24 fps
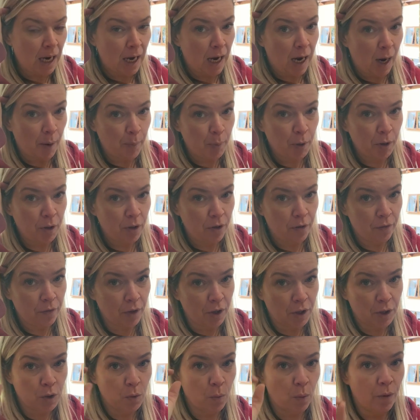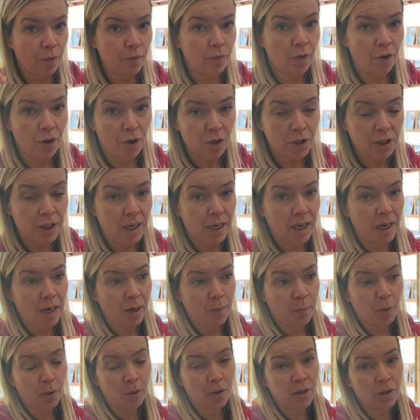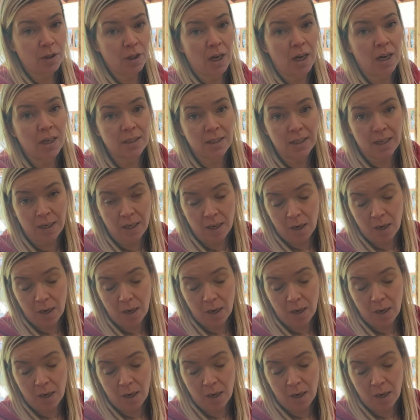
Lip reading: I put the oven on to 140 and and I put the jars in.